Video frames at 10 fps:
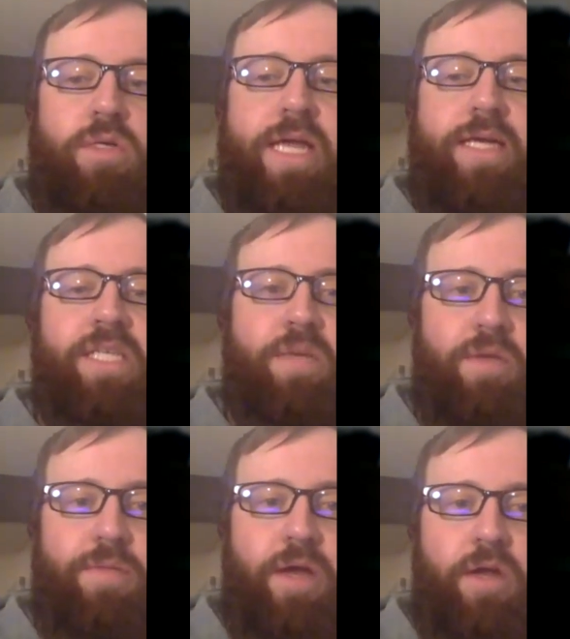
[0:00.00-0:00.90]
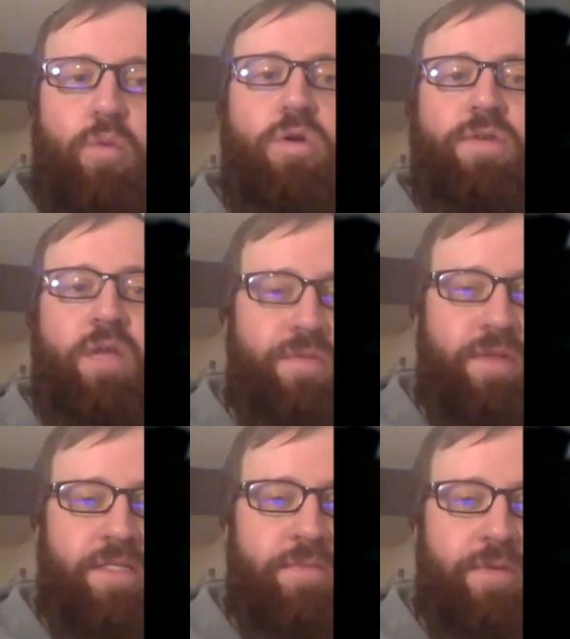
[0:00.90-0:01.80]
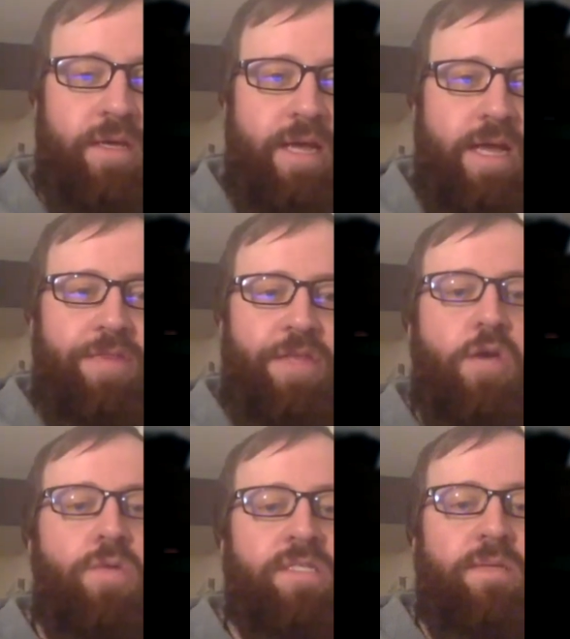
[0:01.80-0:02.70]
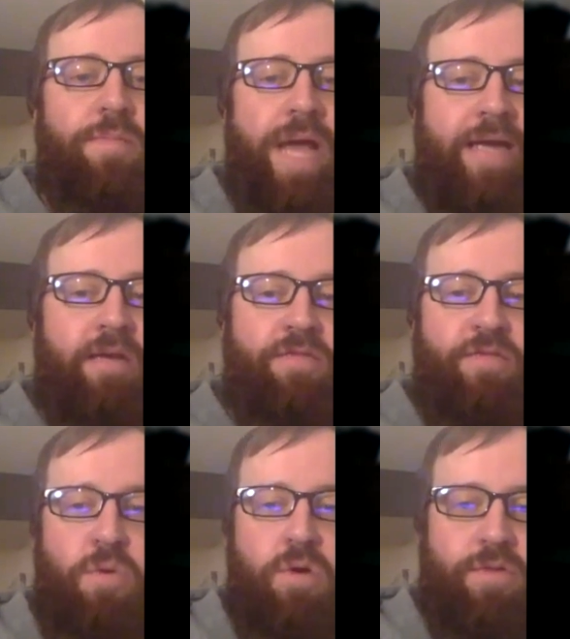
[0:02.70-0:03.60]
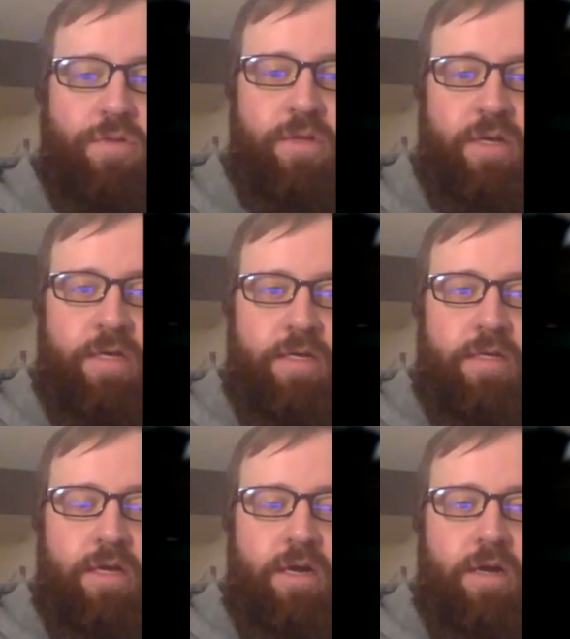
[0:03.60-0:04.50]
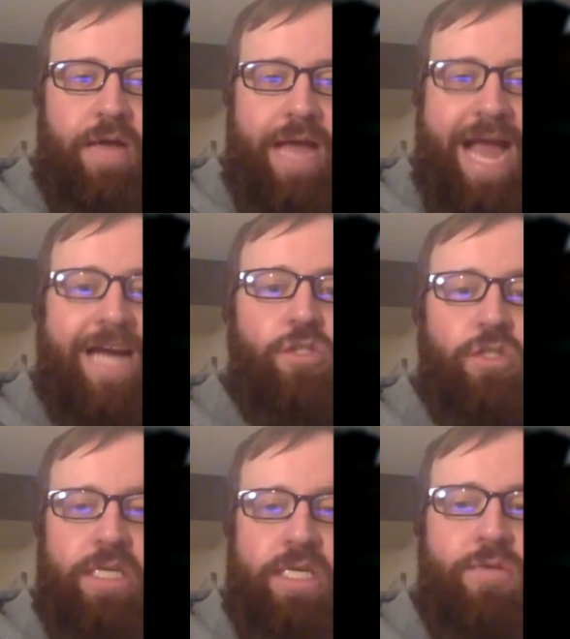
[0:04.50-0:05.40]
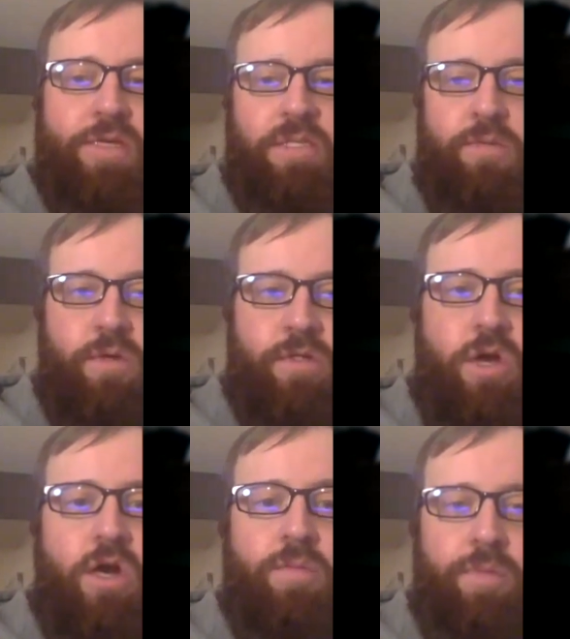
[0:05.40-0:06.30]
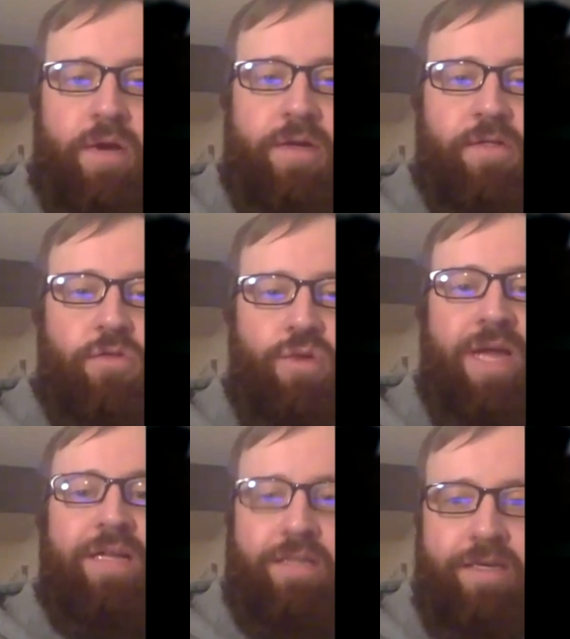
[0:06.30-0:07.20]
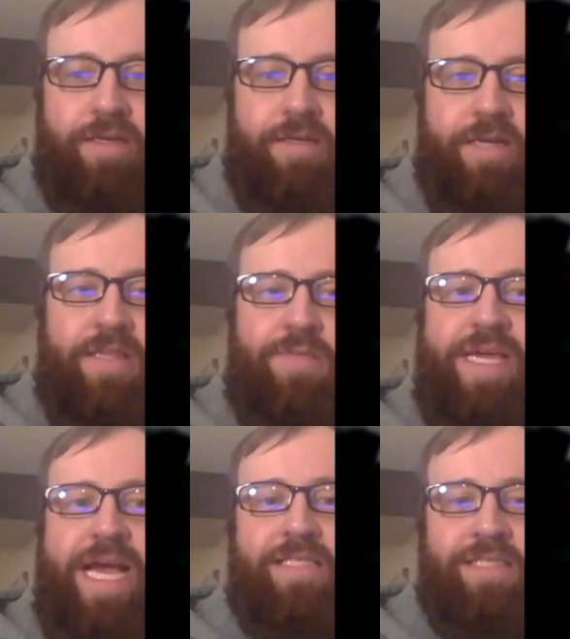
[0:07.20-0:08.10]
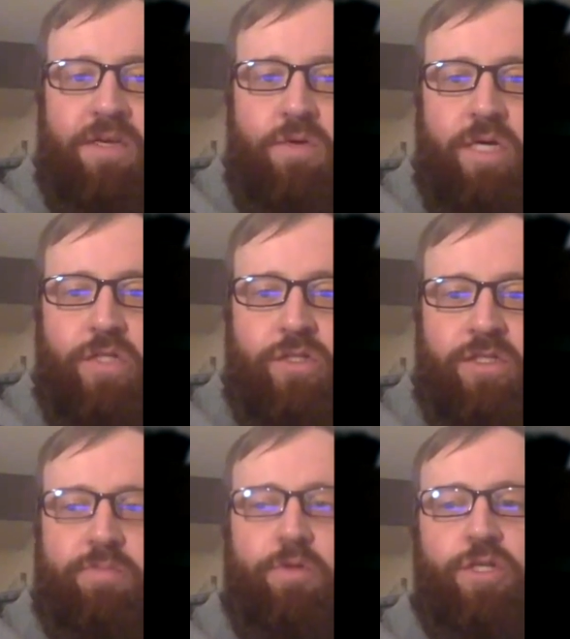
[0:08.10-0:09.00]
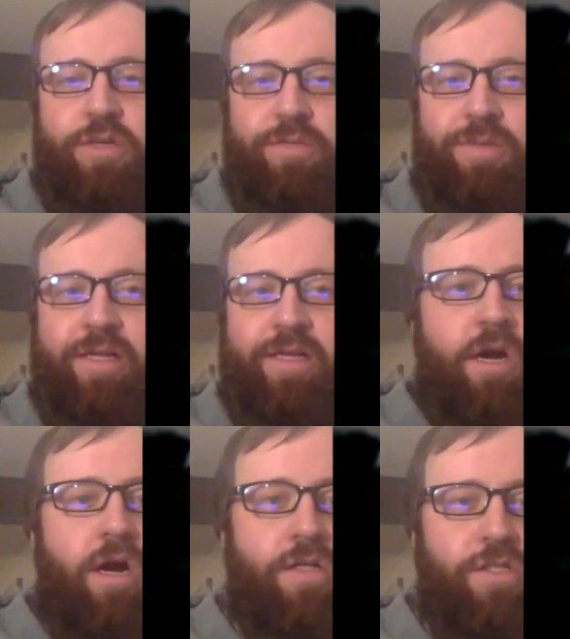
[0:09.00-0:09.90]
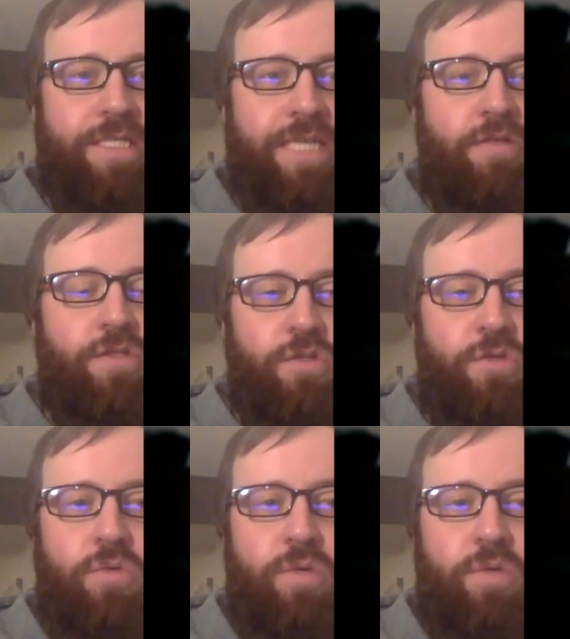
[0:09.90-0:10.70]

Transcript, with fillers: texting me about it would have convinced me. I think it was the back and forth, uh, actually hearing someone talk about it directly, and then me asking questions and pushing back, yeah. like, "Oh, it just sounds too